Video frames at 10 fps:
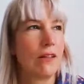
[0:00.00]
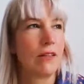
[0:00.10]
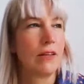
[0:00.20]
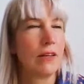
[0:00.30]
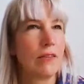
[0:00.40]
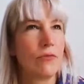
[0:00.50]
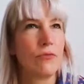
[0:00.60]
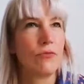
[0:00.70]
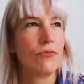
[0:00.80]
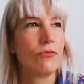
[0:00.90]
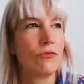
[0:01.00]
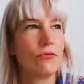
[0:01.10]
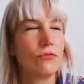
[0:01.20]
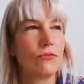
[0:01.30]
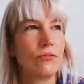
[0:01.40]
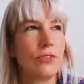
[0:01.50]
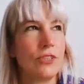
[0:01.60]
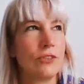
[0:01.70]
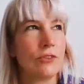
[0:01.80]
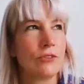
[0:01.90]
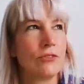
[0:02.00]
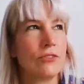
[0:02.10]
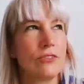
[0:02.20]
Like, you know,